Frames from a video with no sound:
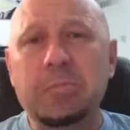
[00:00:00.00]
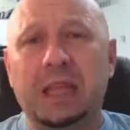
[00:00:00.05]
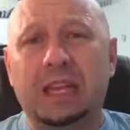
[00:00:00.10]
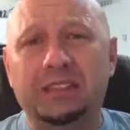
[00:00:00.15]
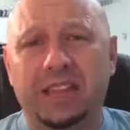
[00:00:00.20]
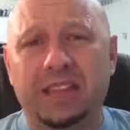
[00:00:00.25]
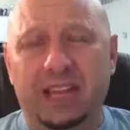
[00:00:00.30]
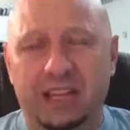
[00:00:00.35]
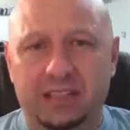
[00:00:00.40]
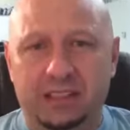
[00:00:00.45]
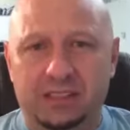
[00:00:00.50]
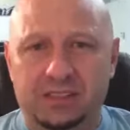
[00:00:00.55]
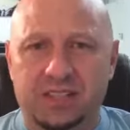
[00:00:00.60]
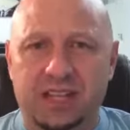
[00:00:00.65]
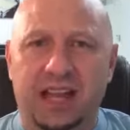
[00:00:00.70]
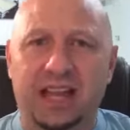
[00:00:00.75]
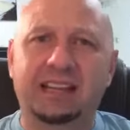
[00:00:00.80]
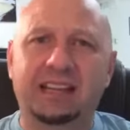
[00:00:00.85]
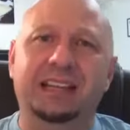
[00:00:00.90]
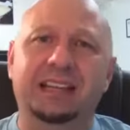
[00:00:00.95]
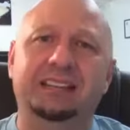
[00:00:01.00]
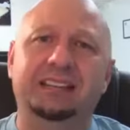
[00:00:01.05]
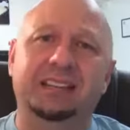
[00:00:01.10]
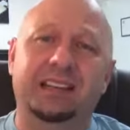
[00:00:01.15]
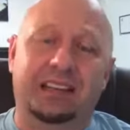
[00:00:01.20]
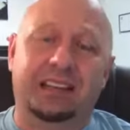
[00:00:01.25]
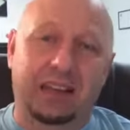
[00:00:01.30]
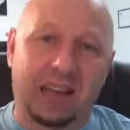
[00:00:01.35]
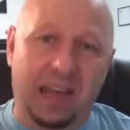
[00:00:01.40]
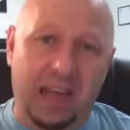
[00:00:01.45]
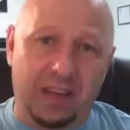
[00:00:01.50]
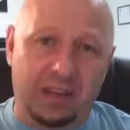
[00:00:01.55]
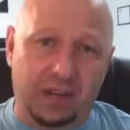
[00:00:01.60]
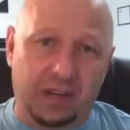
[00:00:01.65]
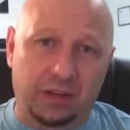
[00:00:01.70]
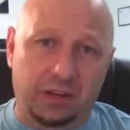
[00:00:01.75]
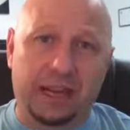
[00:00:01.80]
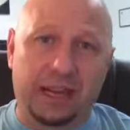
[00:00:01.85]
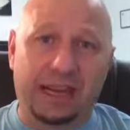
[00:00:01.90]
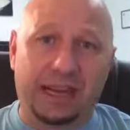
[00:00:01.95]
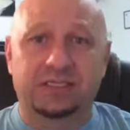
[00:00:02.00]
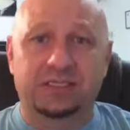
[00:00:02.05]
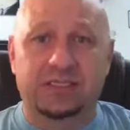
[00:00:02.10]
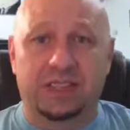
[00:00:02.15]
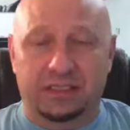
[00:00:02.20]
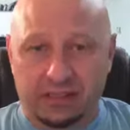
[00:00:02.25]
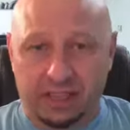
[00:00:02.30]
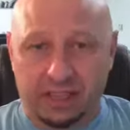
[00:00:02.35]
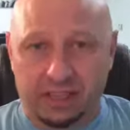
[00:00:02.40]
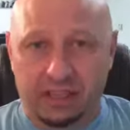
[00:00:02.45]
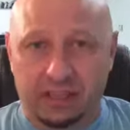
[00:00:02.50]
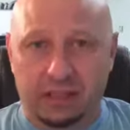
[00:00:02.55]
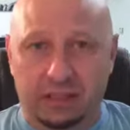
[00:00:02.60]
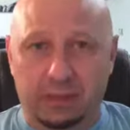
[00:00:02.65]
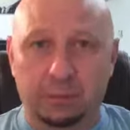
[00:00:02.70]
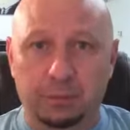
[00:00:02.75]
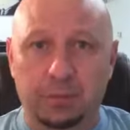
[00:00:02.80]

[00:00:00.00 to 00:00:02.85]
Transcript: the anxiety together as a team